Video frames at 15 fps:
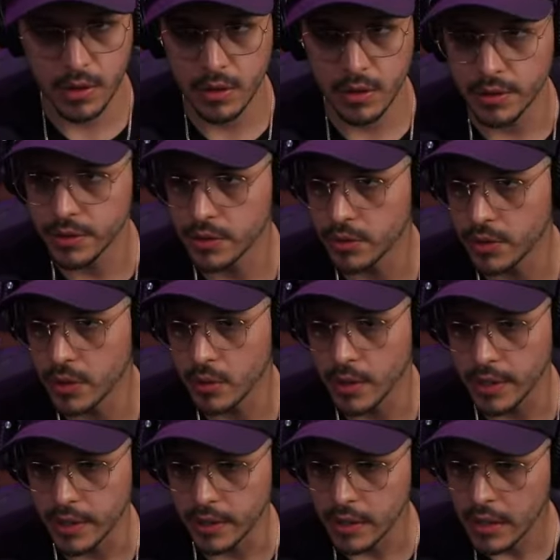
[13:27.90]
the studio one
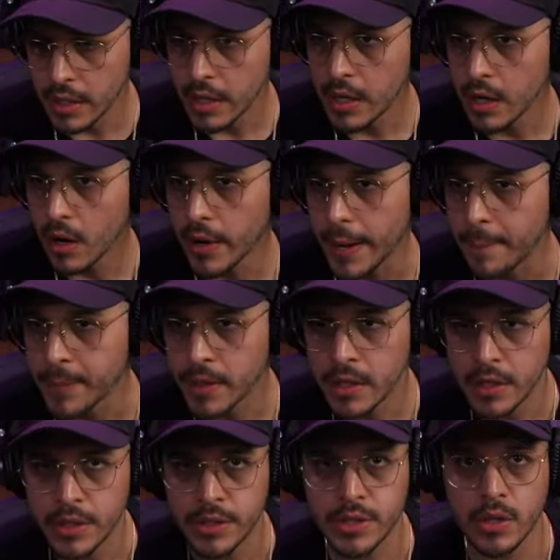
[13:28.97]
here. Okay,
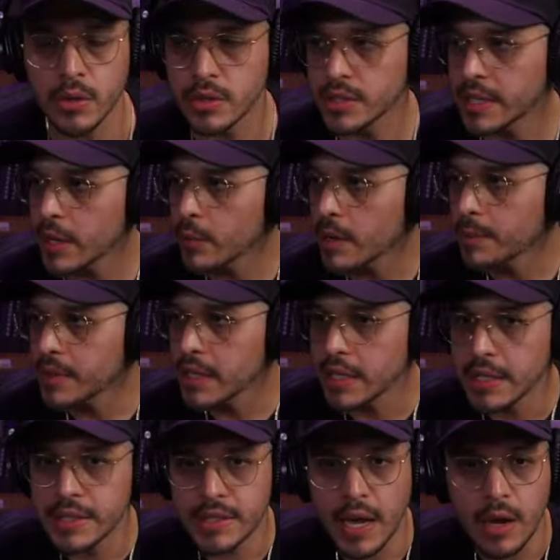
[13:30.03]
so today what I'm
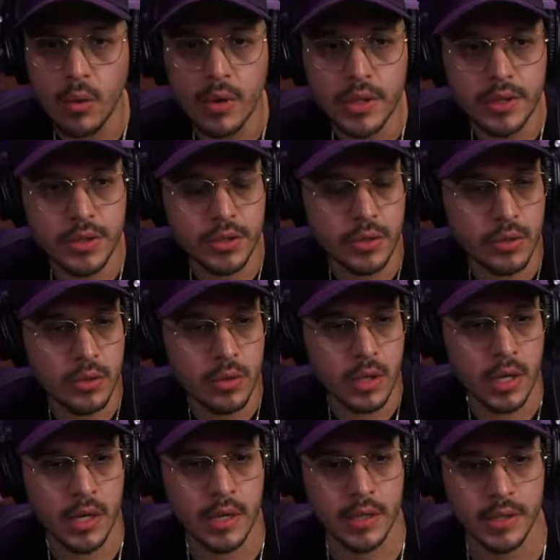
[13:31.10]
thinking is I want to do
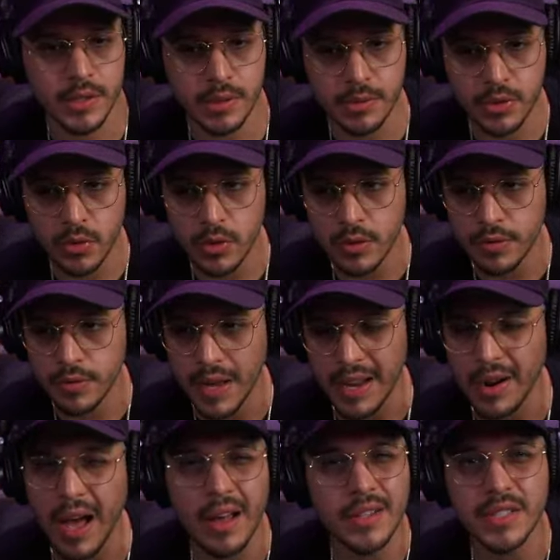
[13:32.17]
some sort of,
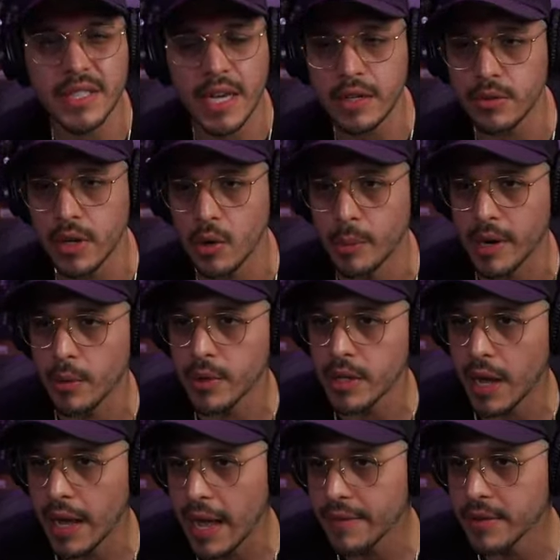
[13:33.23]
honestly, I don't know, but
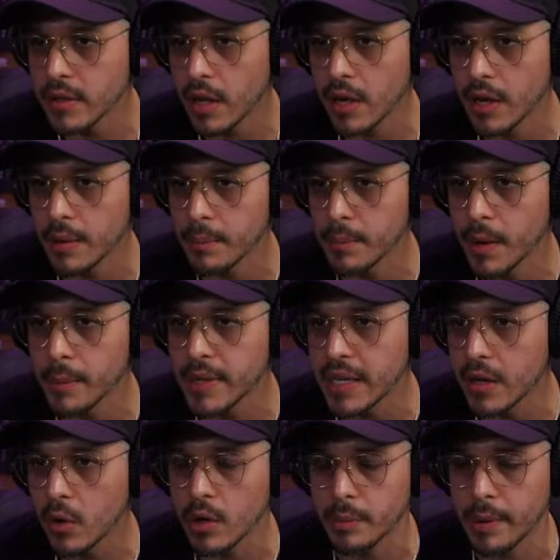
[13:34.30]
I have a MIDI
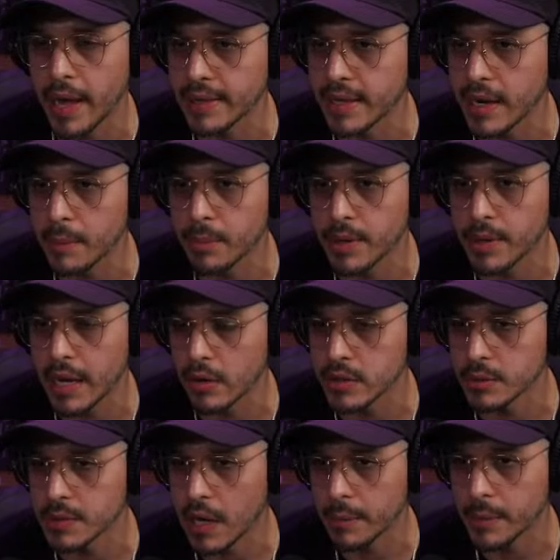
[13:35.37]
chord pack that I put out
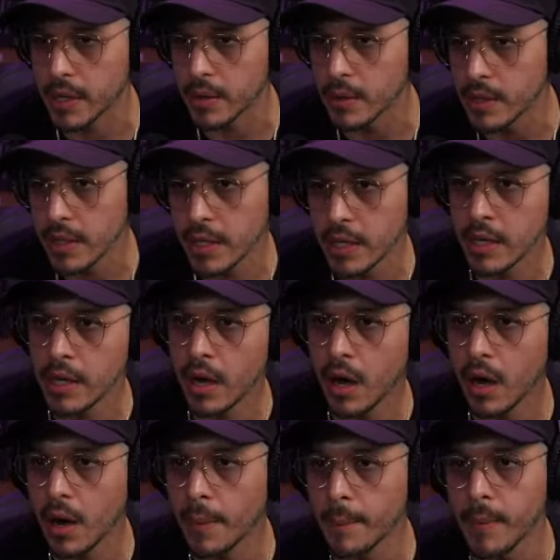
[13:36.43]
some time ago
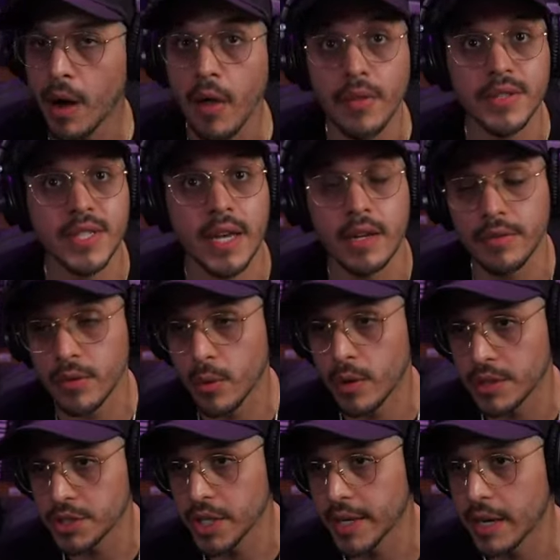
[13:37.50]
on the site if you want
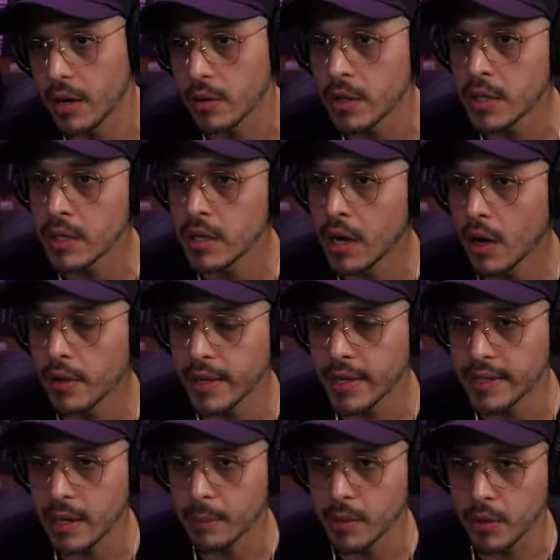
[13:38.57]
to check it out. I'll link it
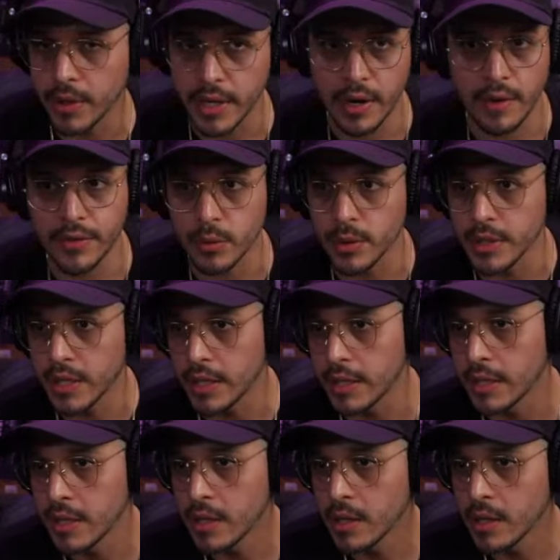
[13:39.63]
down below here after we're done.